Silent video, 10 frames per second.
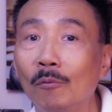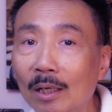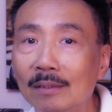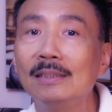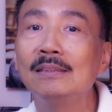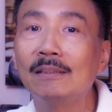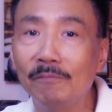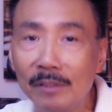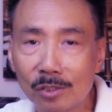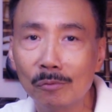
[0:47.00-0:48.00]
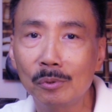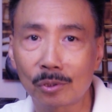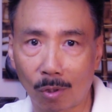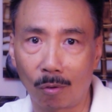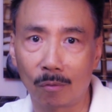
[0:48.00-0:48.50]
Well, in DaVinci
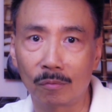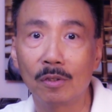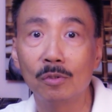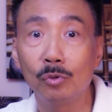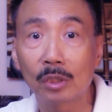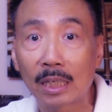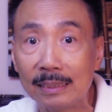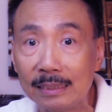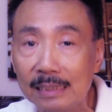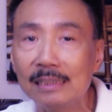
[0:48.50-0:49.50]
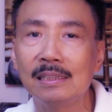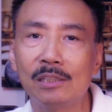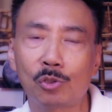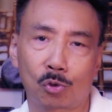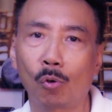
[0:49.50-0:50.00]
Resolve, you can neatly
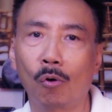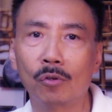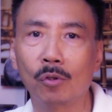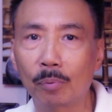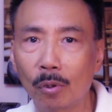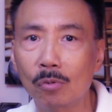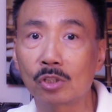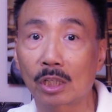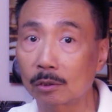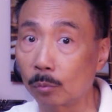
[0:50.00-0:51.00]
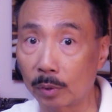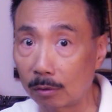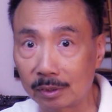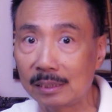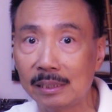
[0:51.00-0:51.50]
store your projects
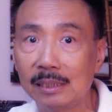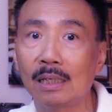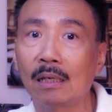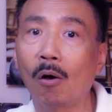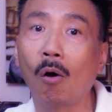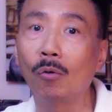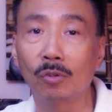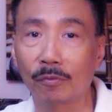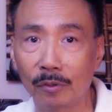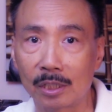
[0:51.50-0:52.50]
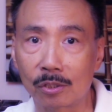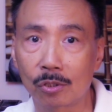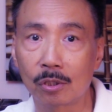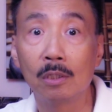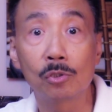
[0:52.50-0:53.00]
without deleting all your
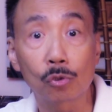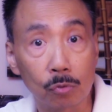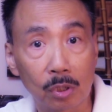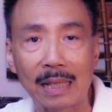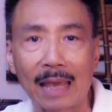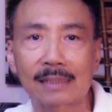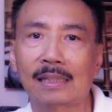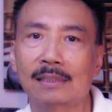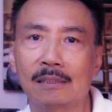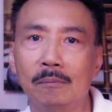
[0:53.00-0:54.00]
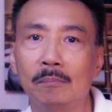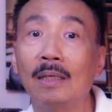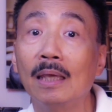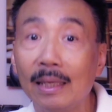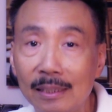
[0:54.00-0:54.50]
footage so you can access them
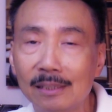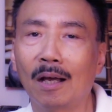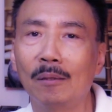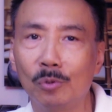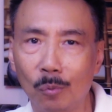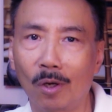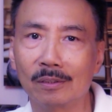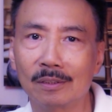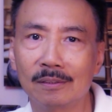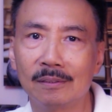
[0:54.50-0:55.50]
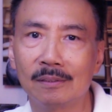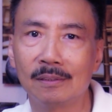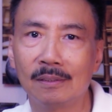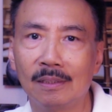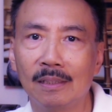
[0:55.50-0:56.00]
anytime you want.
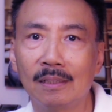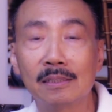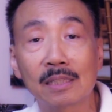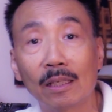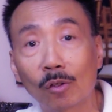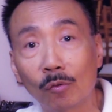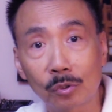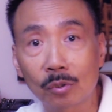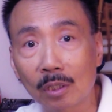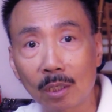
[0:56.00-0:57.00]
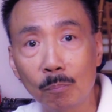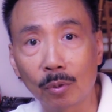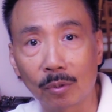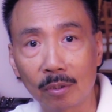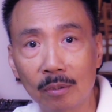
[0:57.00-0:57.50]
Let's head over to the
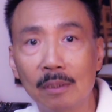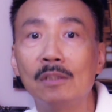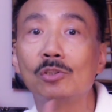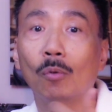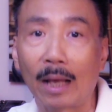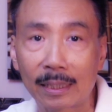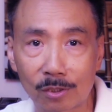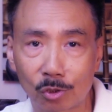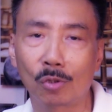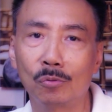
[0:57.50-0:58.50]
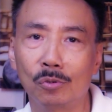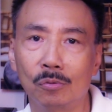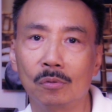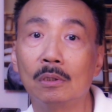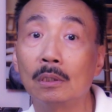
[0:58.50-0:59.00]
computer so I could show
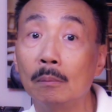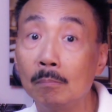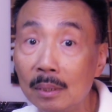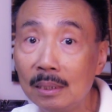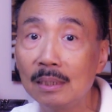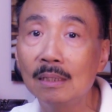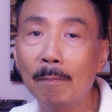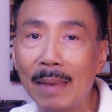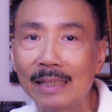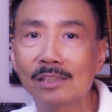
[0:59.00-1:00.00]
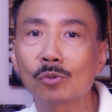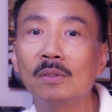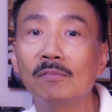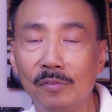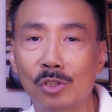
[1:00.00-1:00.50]
you the media
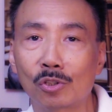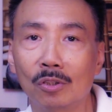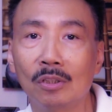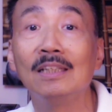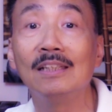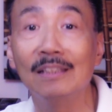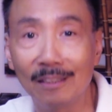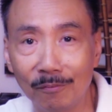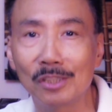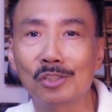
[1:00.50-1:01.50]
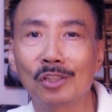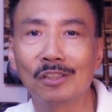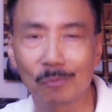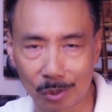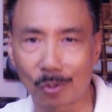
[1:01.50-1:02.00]
management feature in
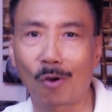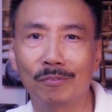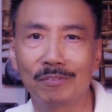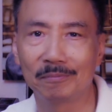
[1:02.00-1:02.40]
DaVinci Resolve.